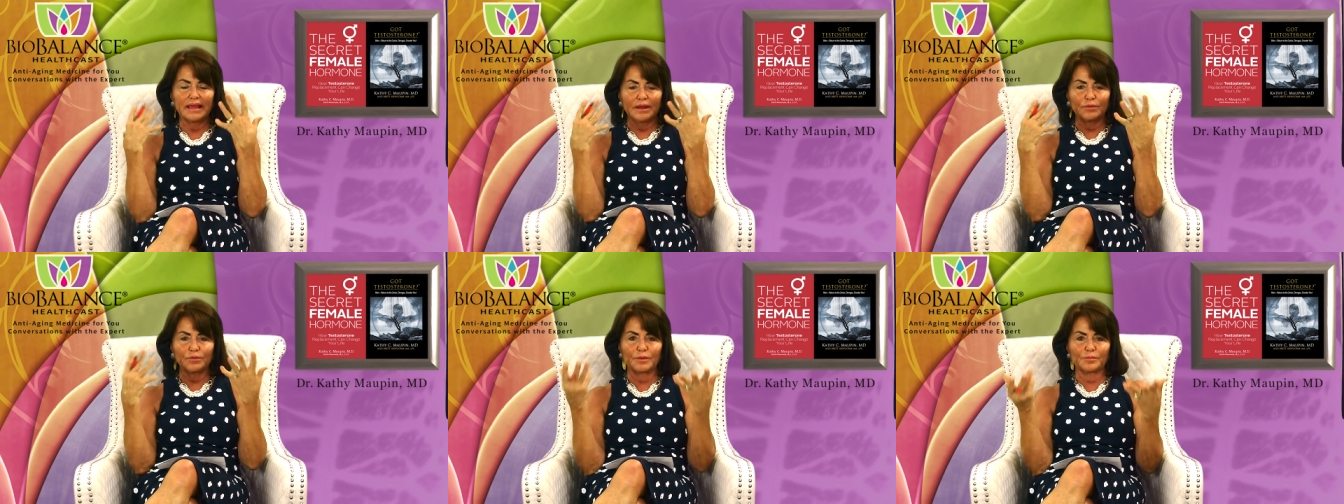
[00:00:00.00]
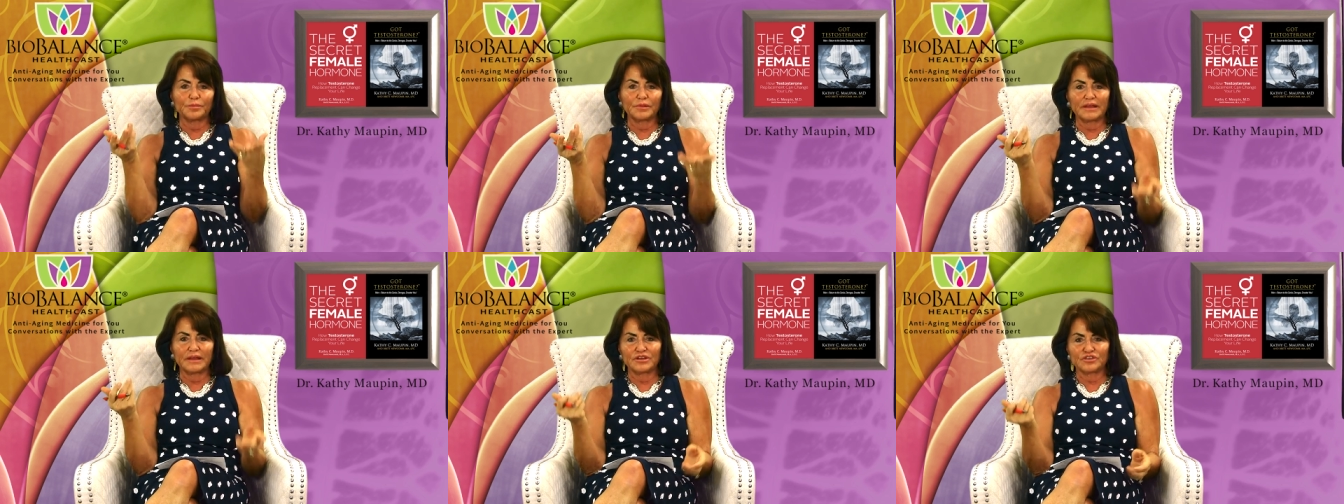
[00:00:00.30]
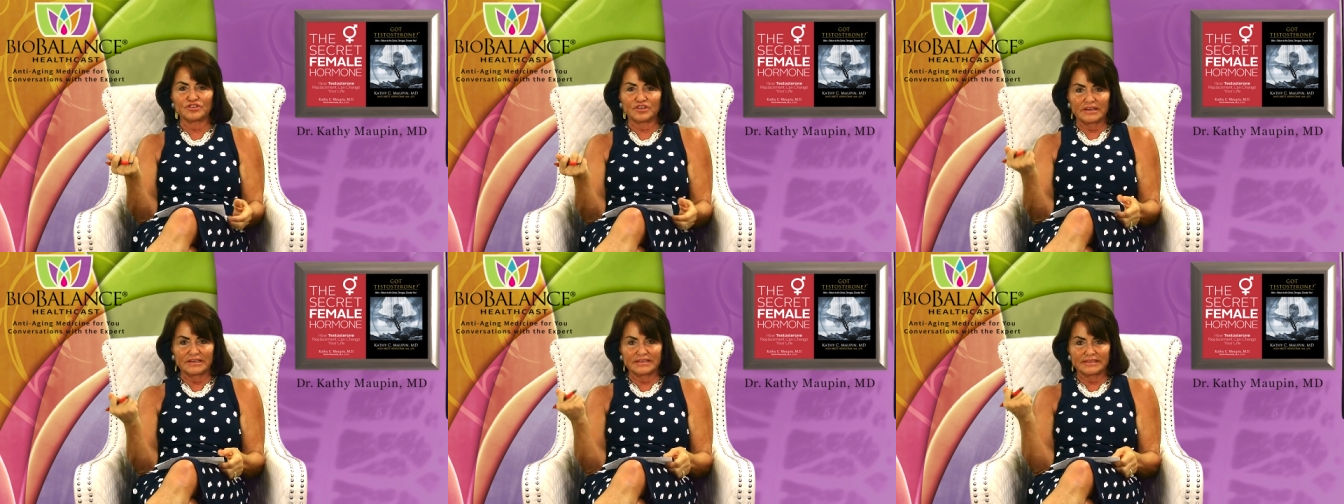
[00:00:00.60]
and
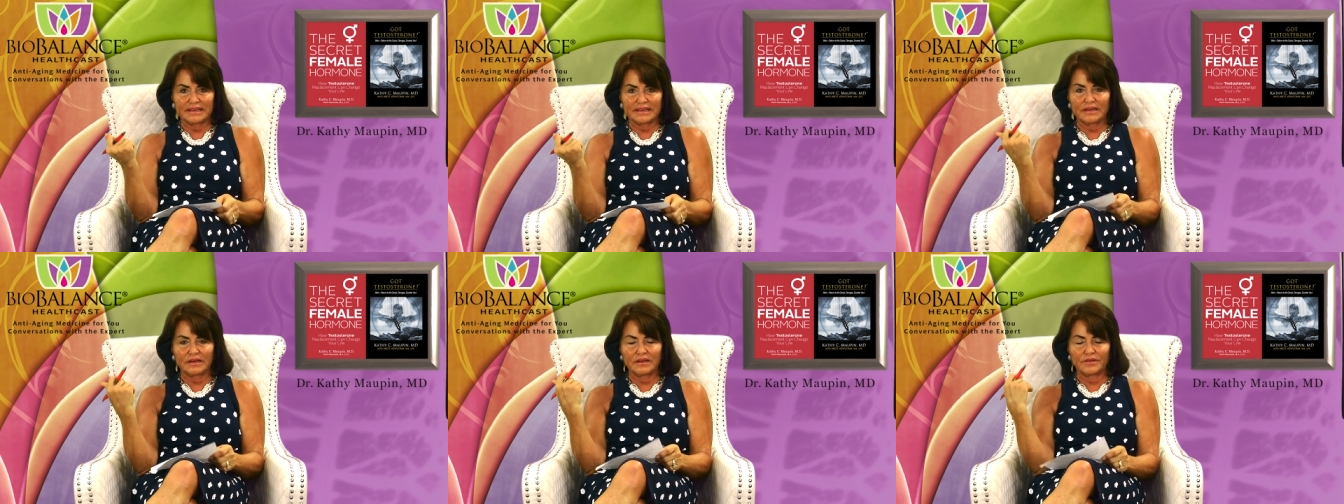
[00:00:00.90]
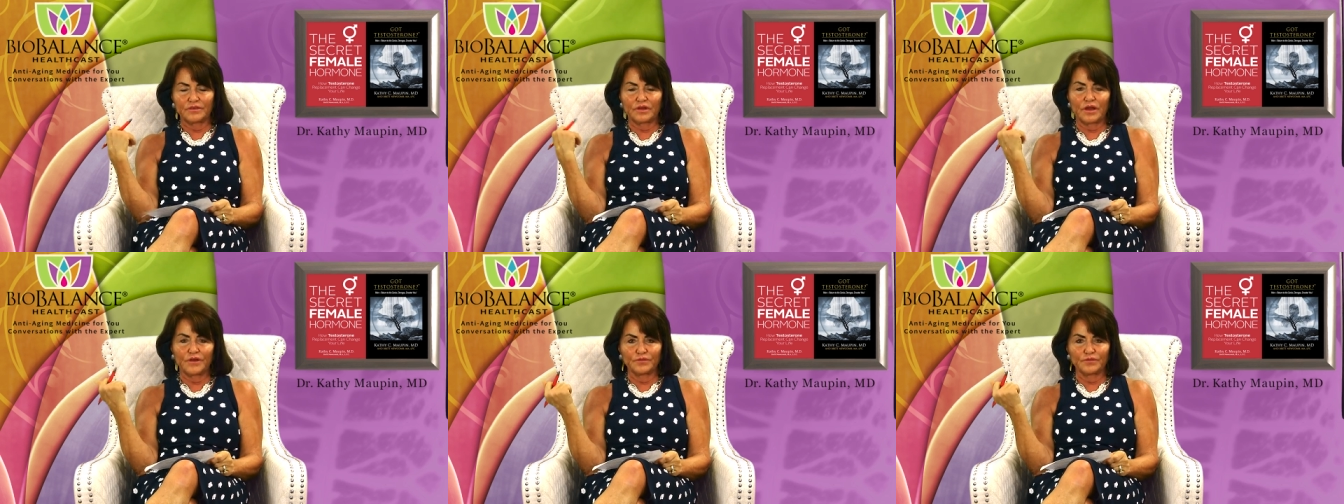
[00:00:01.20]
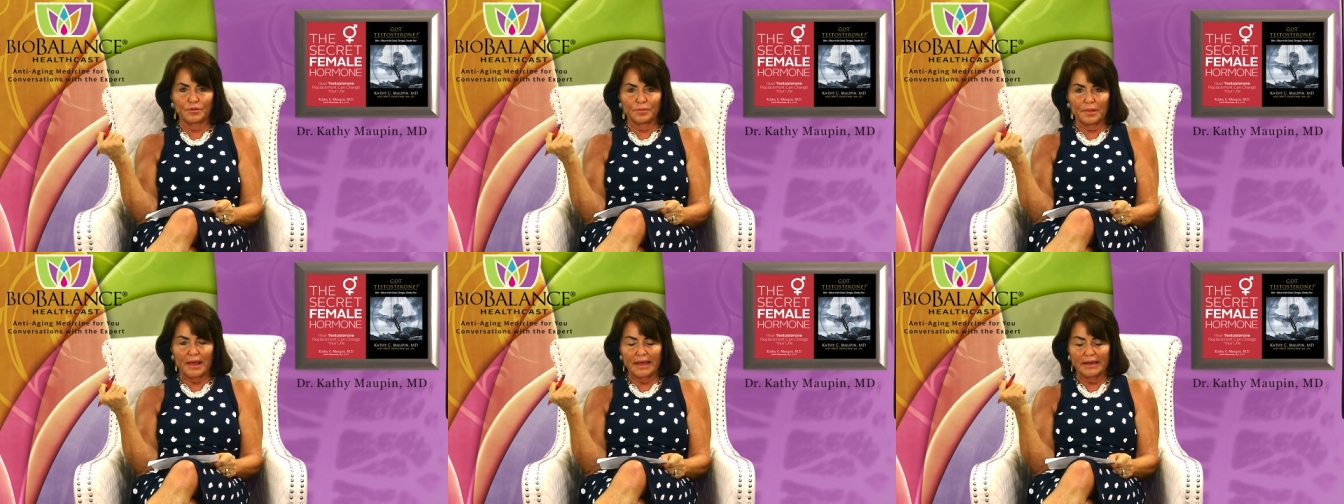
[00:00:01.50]
replenishing skin of
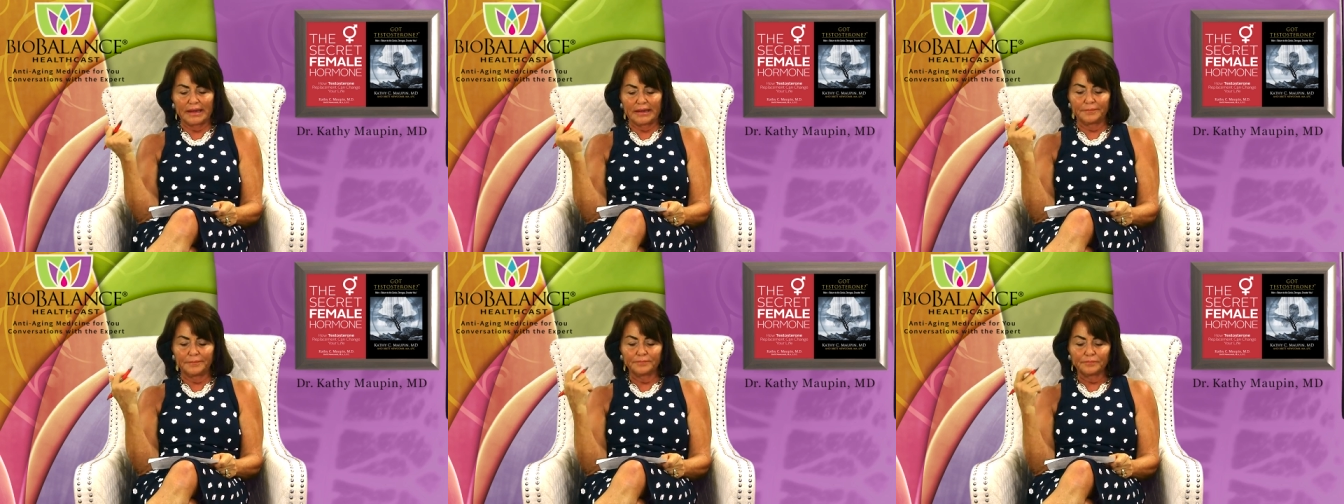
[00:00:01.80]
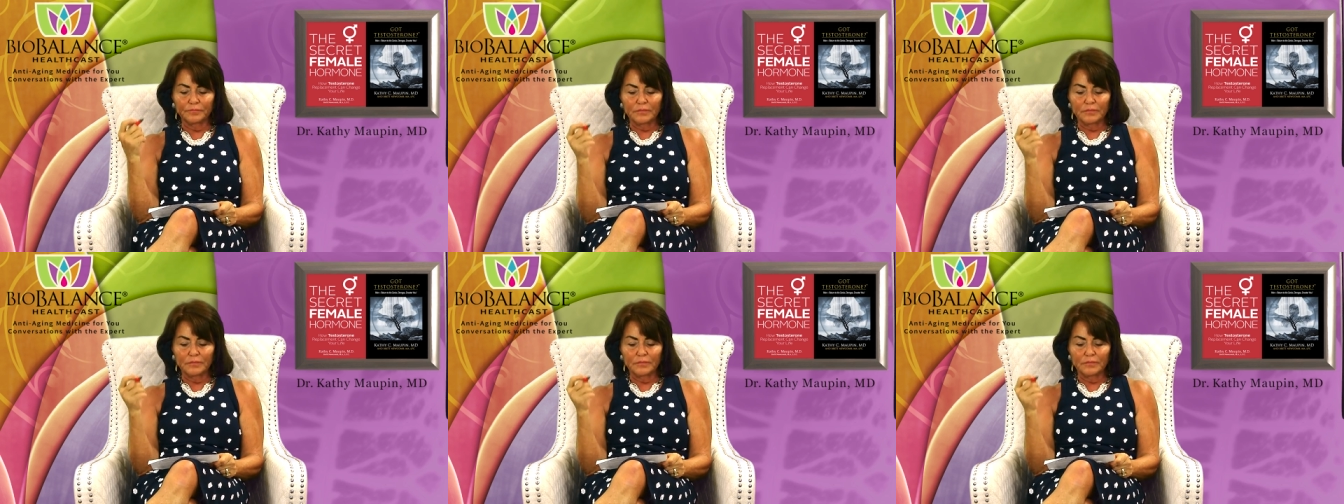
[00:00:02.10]
your body.